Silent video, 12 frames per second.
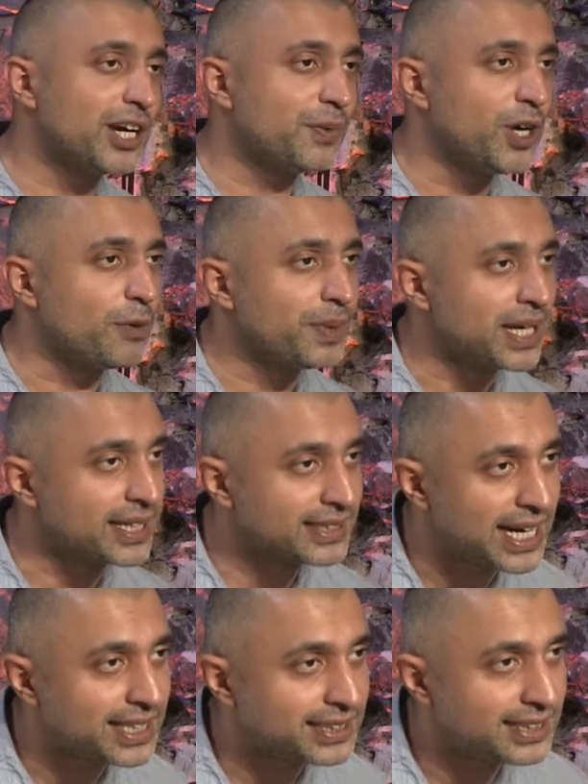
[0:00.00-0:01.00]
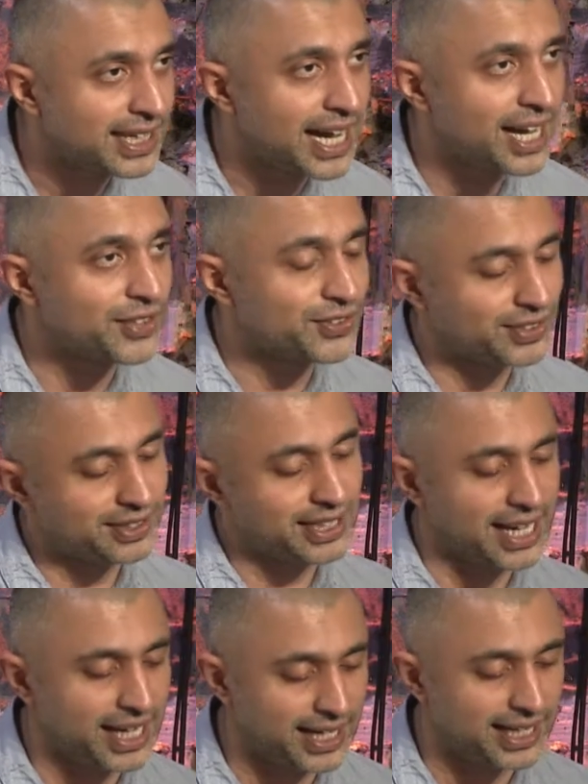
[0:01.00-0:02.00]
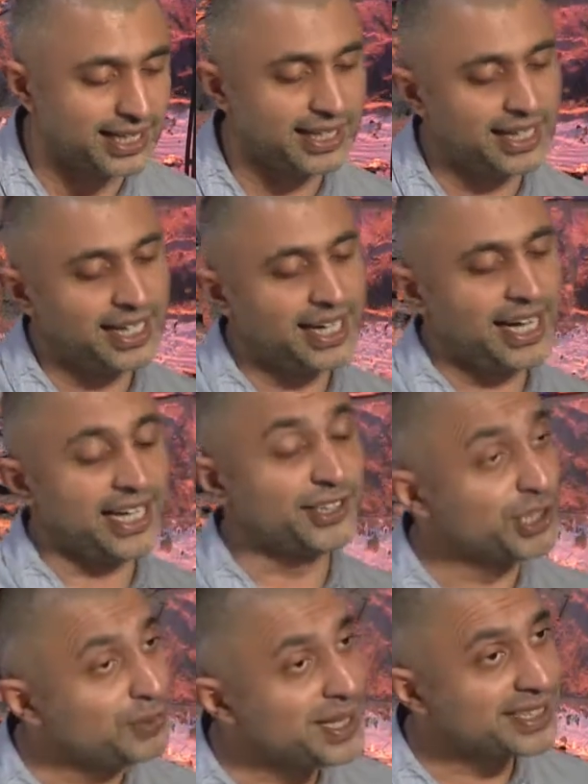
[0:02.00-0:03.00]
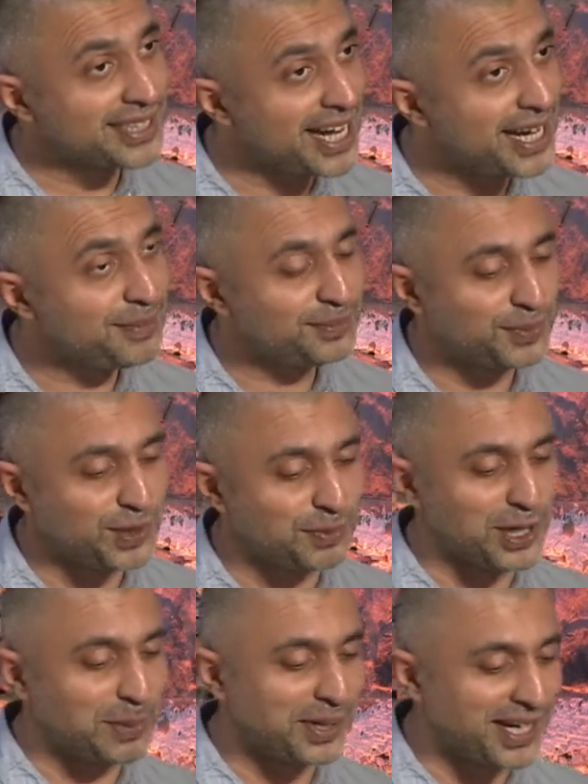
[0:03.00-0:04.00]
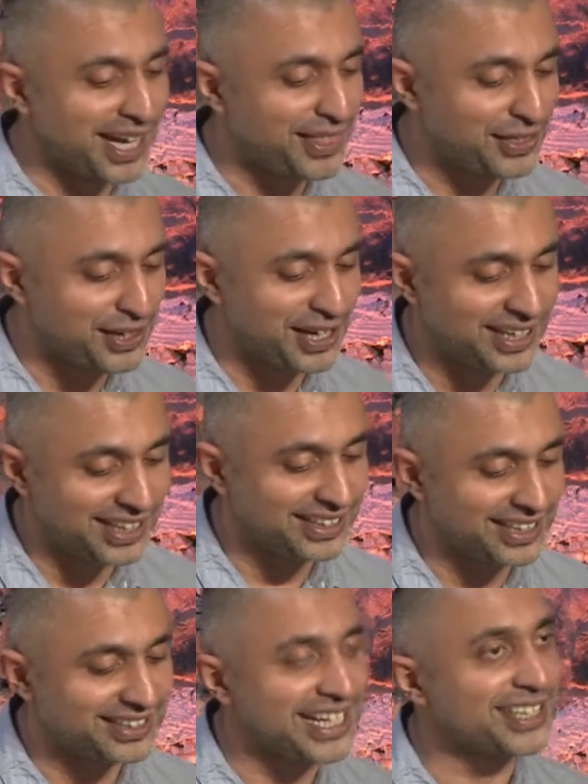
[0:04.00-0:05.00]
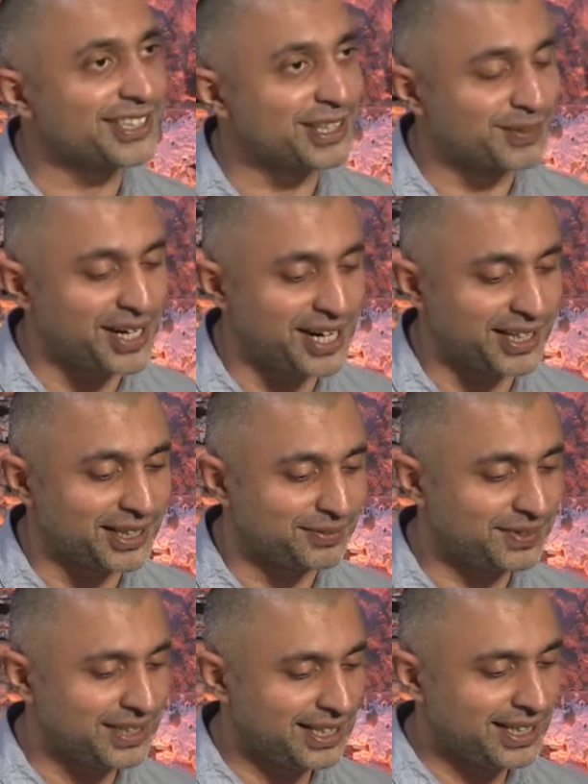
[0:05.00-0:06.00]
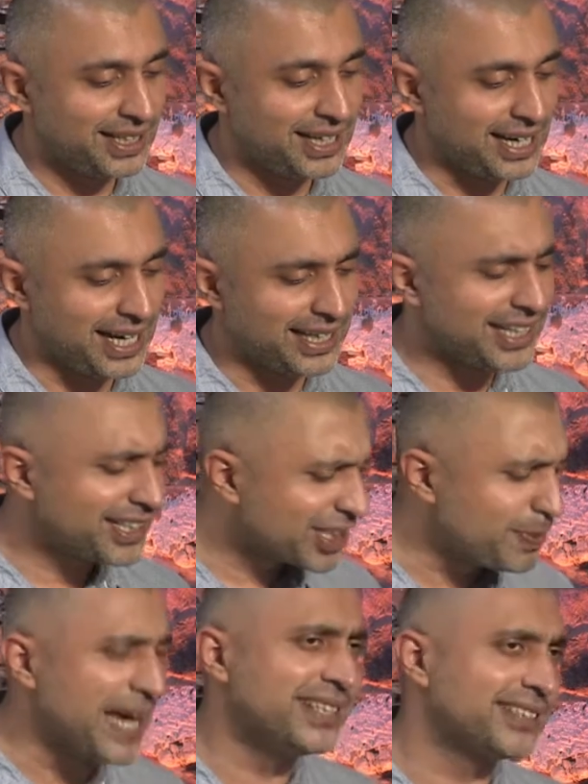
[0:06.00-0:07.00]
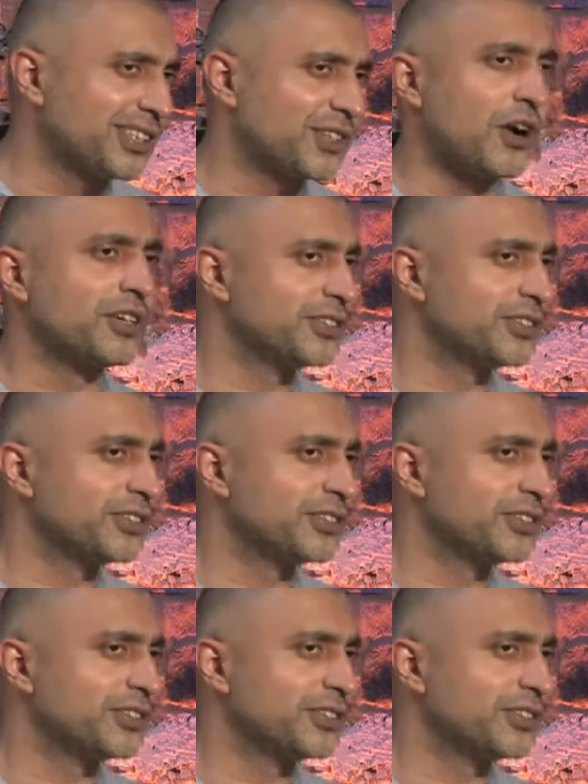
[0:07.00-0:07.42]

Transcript: year, we opened our second tea house. Uh, in two weeks' time, we'll be opening our third in, in the centre of Cardiff. Uh, the, the spaces are so,